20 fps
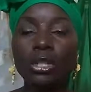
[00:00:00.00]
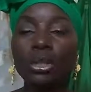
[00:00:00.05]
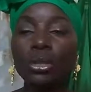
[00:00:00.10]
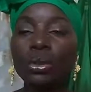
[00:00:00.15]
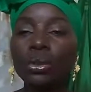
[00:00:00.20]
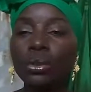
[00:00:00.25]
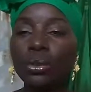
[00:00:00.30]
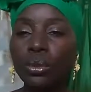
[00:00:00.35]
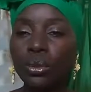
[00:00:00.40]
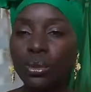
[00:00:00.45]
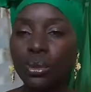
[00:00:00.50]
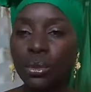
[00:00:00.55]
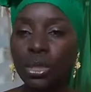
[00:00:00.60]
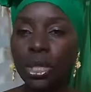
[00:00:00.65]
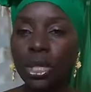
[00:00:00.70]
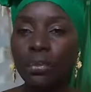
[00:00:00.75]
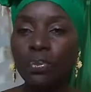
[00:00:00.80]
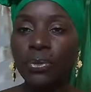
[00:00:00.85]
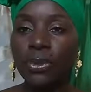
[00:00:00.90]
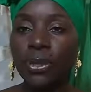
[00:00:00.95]
tools,
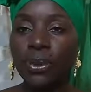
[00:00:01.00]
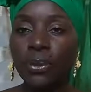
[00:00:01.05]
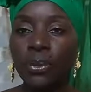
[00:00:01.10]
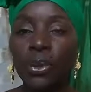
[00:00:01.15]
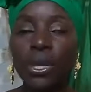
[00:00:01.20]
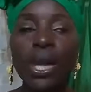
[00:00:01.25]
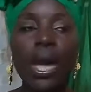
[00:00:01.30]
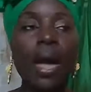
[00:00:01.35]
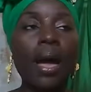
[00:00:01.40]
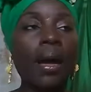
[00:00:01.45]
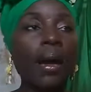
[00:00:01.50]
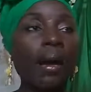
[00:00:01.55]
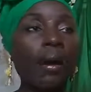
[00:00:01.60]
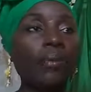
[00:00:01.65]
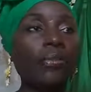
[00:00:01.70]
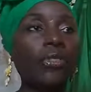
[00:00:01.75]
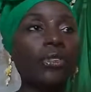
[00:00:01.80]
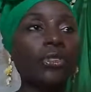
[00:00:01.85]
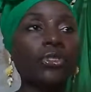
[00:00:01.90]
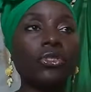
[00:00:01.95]
we
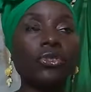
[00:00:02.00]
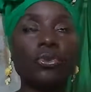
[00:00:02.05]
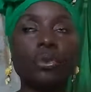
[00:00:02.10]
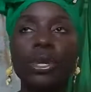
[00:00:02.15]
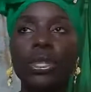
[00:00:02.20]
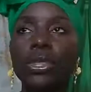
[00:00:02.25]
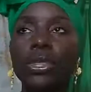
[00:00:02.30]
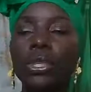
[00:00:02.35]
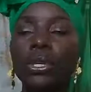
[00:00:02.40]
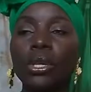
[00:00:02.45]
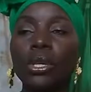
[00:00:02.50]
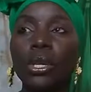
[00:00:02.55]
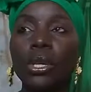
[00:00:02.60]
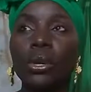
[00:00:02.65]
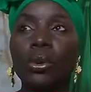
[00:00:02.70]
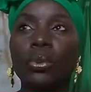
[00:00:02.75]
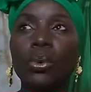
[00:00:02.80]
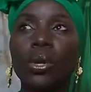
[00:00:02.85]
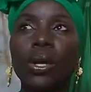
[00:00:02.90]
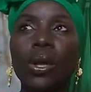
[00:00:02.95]
have the strength,
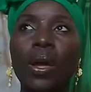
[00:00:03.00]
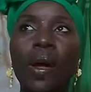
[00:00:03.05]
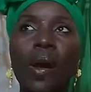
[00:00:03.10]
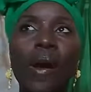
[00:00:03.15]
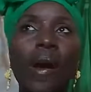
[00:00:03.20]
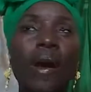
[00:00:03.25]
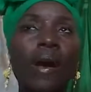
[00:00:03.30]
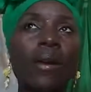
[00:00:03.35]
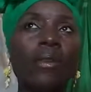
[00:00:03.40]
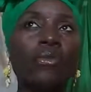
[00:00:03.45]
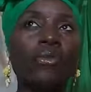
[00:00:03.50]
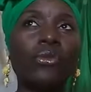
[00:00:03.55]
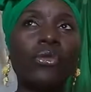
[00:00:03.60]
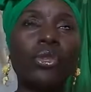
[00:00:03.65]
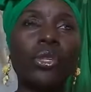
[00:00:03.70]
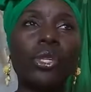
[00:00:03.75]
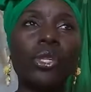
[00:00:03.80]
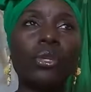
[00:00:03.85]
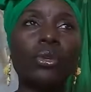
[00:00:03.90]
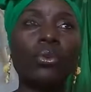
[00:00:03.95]
we have
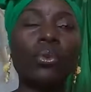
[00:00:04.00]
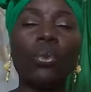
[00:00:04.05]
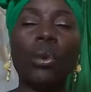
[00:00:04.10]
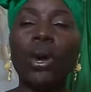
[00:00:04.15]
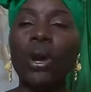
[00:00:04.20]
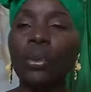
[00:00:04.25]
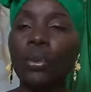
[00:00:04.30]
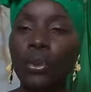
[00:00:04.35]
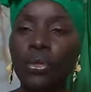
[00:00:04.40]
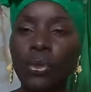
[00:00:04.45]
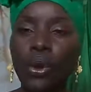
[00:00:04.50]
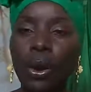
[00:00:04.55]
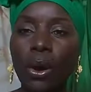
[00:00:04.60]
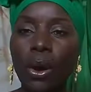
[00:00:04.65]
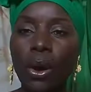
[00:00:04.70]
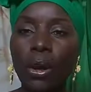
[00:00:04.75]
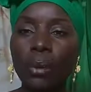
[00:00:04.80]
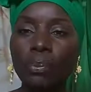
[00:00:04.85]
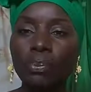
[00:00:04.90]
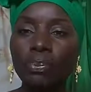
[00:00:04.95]
the
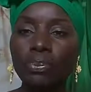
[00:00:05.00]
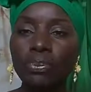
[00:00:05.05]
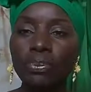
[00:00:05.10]
wherewithal.